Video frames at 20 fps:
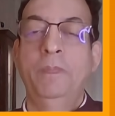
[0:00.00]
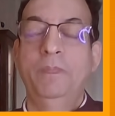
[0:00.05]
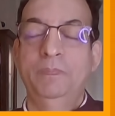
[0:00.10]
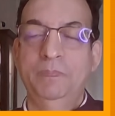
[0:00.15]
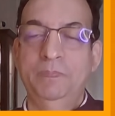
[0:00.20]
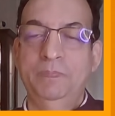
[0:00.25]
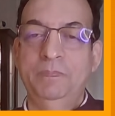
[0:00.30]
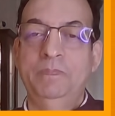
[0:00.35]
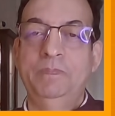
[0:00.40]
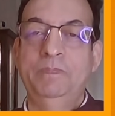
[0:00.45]

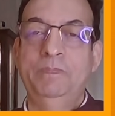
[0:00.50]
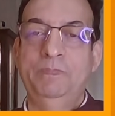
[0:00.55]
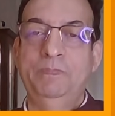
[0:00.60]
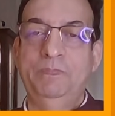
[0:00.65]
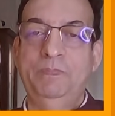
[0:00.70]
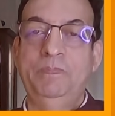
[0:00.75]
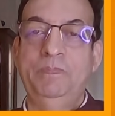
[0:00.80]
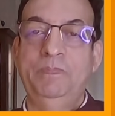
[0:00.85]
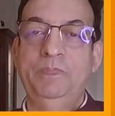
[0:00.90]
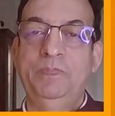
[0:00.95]

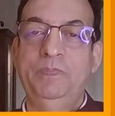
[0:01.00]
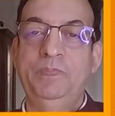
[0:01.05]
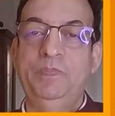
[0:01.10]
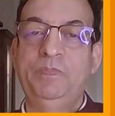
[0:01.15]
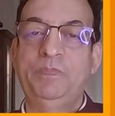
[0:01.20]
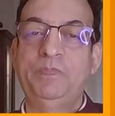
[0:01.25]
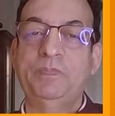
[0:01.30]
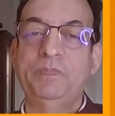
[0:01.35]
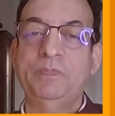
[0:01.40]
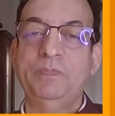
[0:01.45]

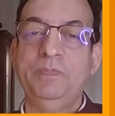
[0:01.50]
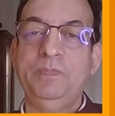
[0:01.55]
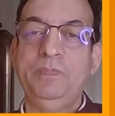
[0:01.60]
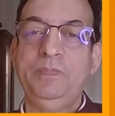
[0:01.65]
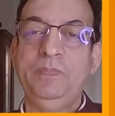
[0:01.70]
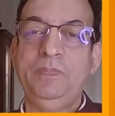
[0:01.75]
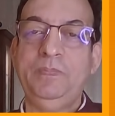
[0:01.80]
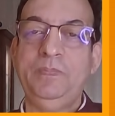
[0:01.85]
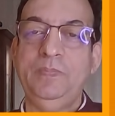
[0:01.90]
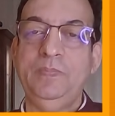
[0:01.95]

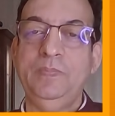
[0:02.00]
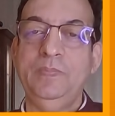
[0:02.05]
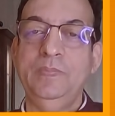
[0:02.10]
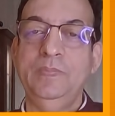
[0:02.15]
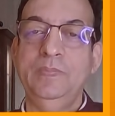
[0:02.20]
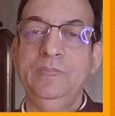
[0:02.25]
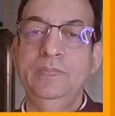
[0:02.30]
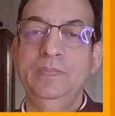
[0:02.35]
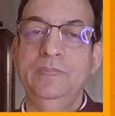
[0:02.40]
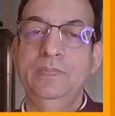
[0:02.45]

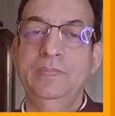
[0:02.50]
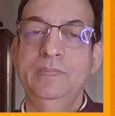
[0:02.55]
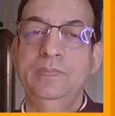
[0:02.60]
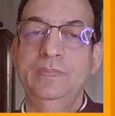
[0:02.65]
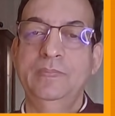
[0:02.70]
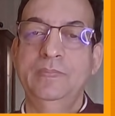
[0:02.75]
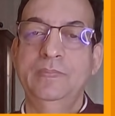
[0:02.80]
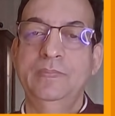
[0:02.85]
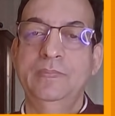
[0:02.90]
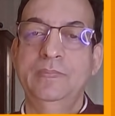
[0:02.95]

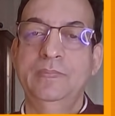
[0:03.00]
This person isn't speaking.